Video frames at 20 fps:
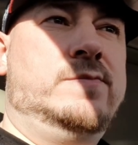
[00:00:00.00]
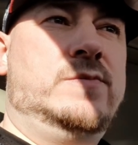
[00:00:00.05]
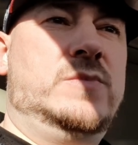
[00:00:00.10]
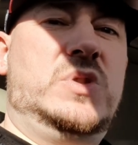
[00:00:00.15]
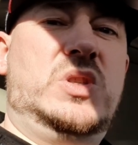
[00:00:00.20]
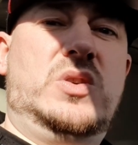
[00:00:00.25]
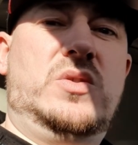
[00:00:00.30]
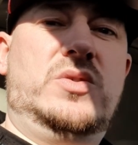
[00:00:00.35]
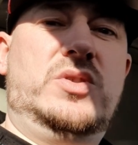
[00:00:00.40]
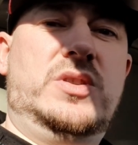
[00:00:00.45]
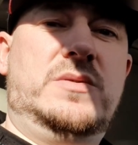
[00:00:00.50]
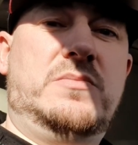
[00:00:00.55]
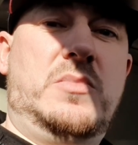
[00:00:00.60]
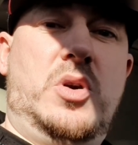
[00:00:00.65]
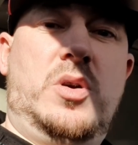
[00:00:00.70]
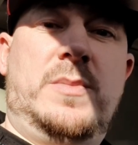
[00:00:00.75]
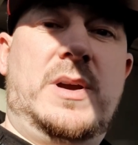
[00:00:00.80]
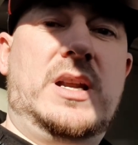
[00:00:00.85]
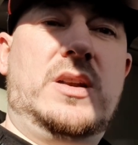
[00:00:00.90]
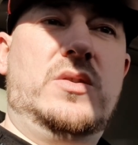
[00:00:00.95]
So just
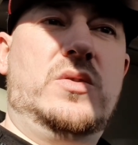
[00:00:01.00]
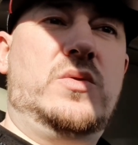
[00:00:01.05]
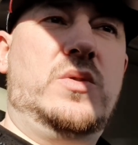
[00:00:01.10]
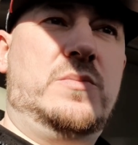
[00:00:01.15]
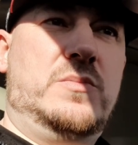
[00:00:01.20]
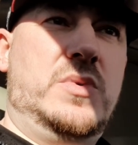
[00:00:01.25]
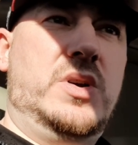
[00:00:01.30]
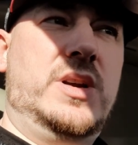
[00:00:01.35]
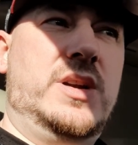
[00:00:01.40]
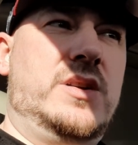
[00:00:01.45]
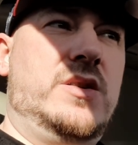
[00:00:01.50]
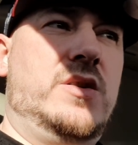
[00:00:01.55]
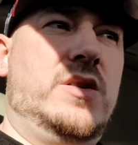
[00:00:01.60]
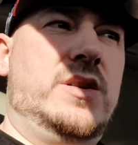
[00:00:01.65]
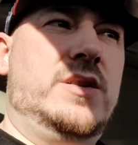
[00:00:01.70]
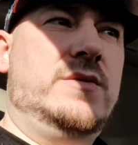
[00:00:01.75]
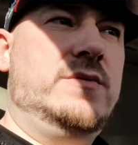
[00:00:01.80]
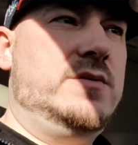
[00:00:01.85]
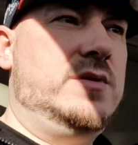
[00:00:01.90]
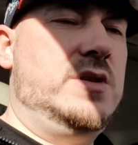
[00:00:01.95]
more bad luck with my
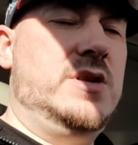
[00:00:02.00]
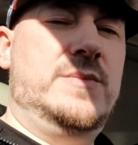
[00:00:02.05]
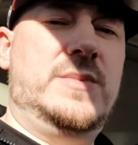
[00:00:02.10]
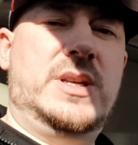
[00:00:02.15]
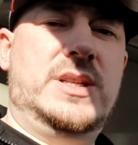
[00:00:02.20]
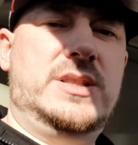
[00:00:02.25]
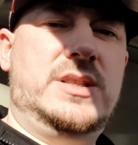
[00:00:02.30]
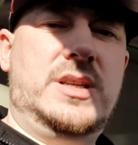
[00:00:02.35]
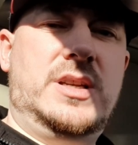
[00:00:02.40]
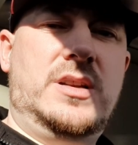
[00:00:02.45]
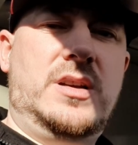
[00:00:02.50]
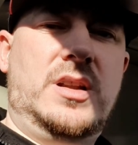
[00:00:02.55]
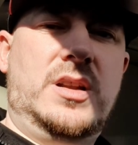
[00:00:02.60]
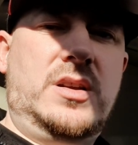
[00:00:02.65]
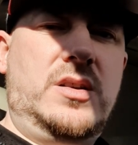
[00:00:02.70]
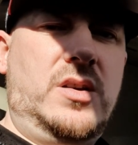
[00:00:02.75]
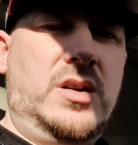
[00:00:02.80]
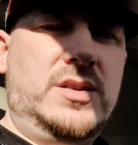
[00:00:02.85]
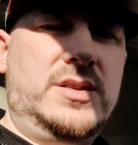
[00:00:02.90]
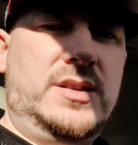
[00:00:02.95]
Accord. I'm not saying all
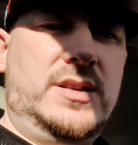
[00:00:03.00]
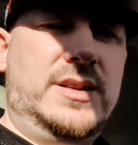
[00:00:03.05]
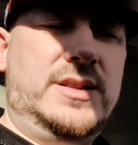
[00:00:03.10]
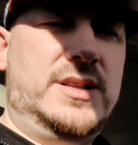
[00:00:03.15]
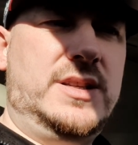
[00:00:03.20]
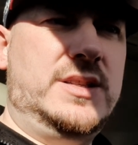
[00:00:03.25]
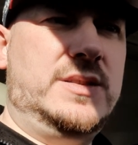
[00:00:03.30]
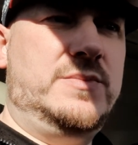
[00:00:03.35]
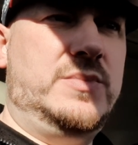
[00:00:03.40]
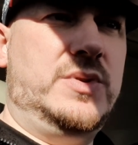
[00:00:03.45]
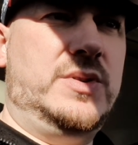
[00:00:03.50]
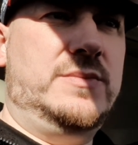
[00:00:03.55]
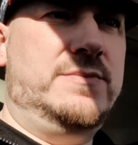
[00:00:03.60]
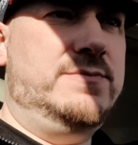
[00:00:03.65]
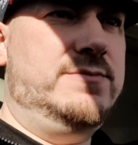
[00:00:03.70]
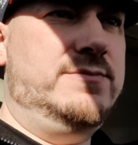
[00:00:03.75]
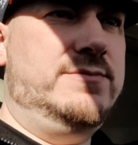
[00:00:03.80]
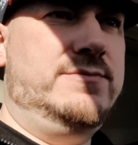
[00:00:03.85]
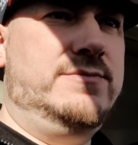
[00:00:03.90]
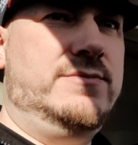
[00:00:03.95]
Accords are like this, but
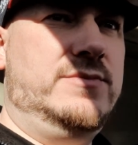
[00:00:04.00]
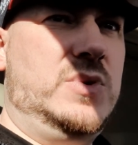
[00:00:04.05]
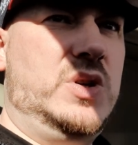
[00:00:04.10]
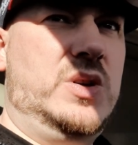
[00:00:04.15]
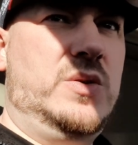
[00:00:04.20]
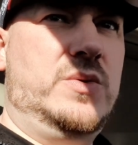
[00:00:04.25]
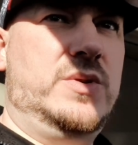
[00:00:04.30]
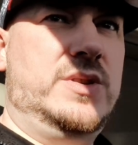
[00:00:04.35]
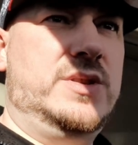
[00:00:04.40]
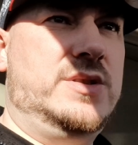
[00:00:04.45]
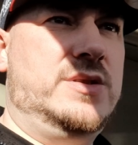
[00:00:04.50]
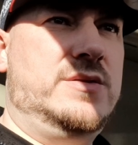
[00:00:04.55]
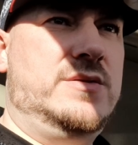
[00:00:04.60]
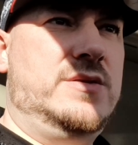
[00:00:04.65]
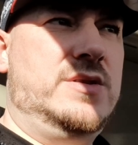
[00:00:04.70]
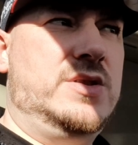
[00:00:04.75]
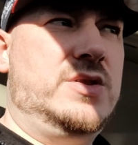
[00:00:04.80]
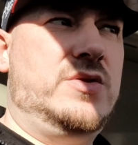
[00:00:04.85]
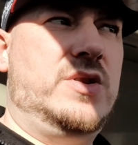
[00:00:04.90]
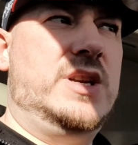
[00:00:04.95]
my one is
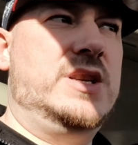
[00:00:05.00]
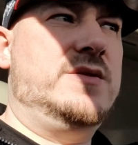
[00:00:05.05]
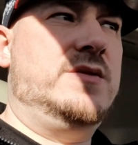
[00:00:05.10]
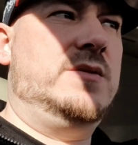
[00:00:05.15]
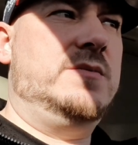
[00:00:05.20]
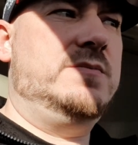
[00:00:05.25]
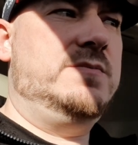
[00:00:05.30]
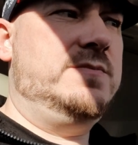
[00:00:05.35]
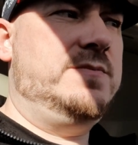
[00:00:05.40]
disgraceful.